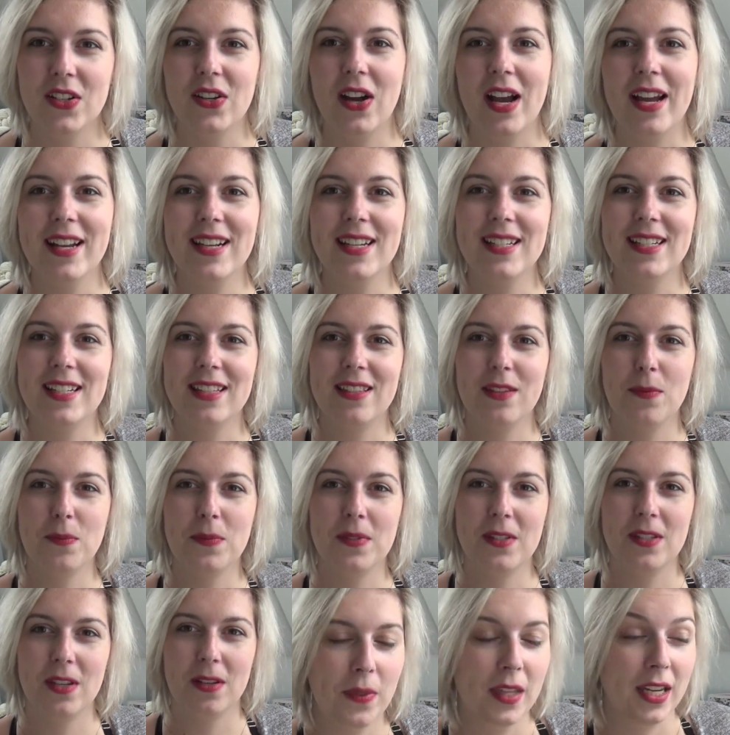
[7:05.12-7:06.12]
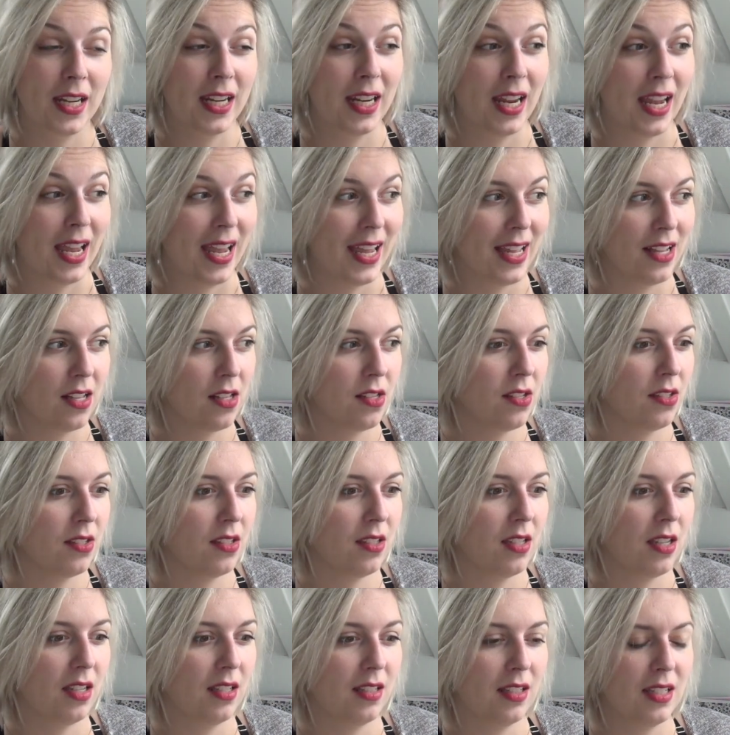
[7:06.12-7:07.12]
I knitted on something else
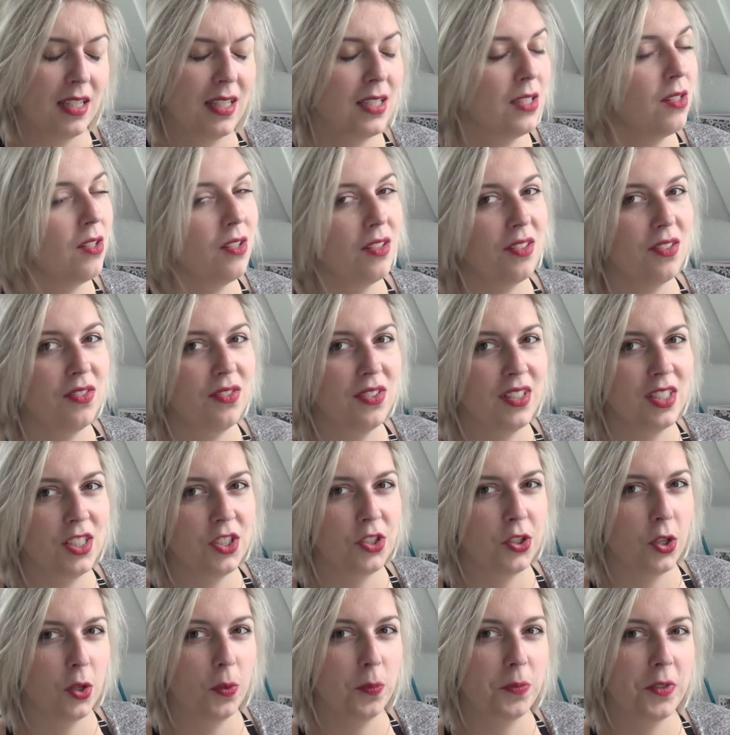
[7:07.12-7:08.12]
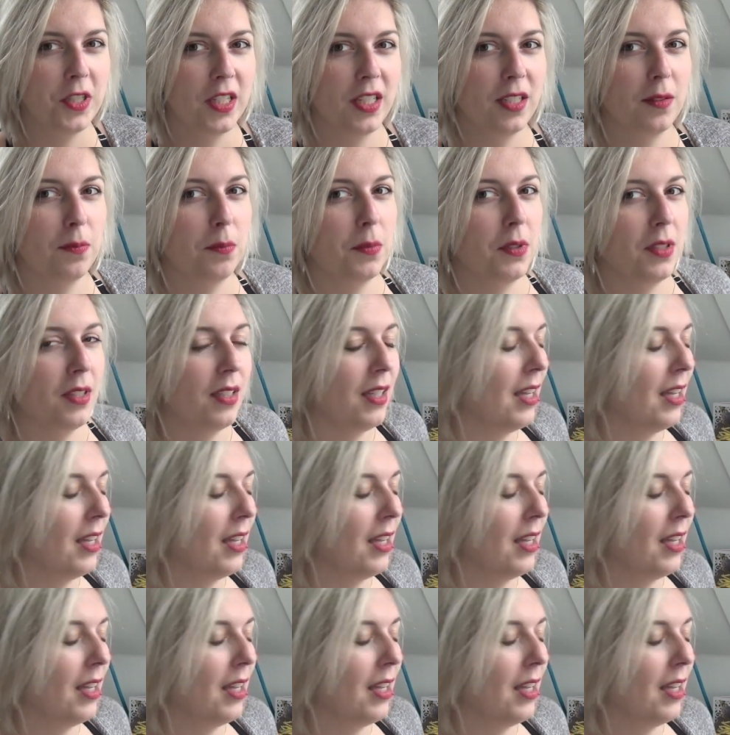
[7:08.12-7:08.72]
that is not a finished object, but